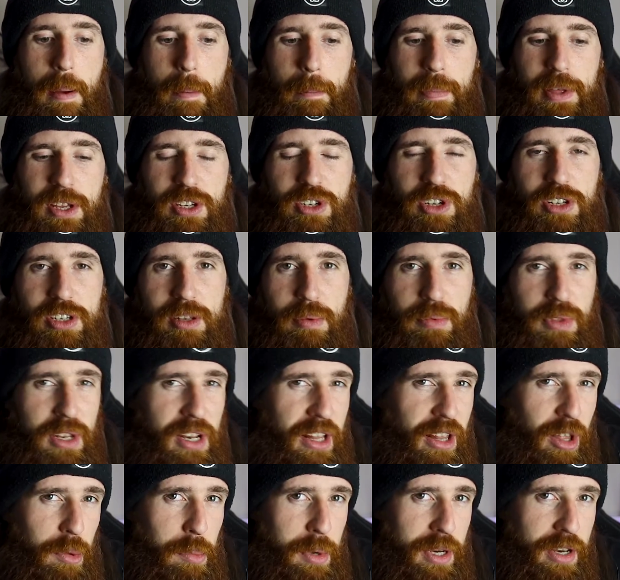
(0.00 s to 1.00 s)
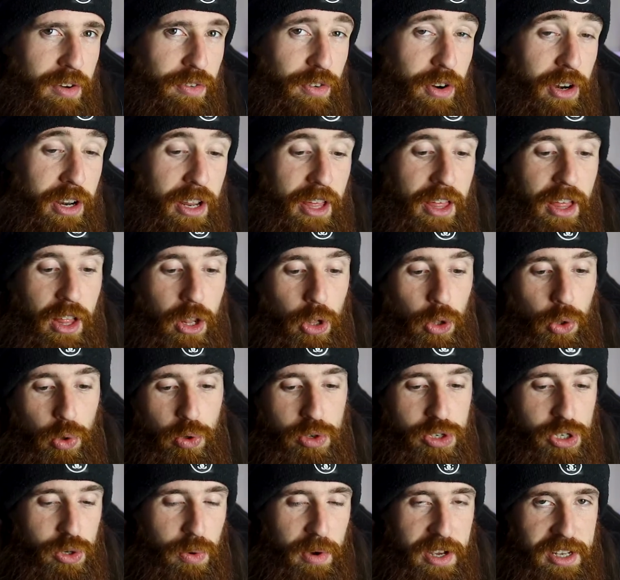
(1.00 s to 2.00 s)
There's just something a little bit different.
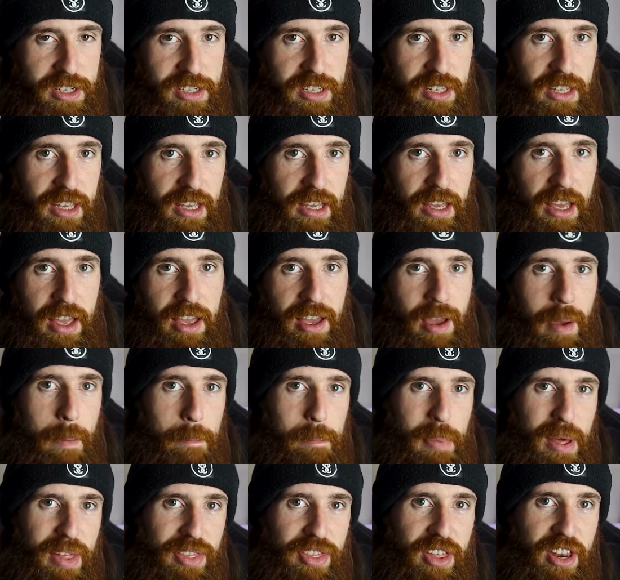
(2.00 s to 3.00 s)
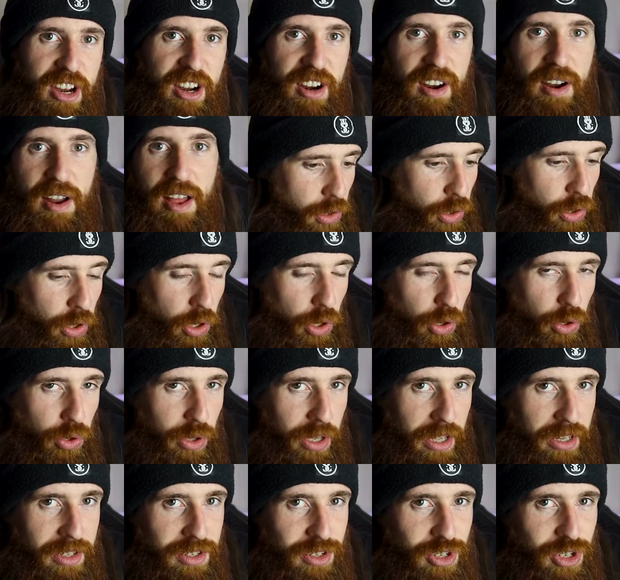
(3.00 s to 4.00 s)
Looks quite sleek, bit thinner, cooler
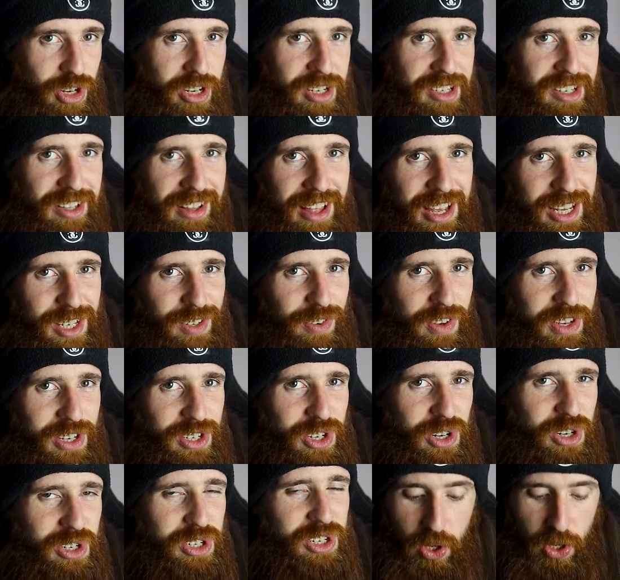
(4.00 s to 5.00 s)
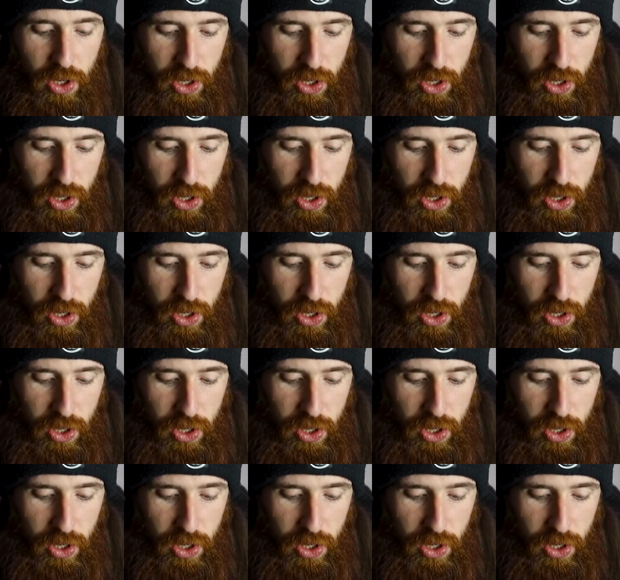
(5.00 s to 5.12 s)
looking, just less features.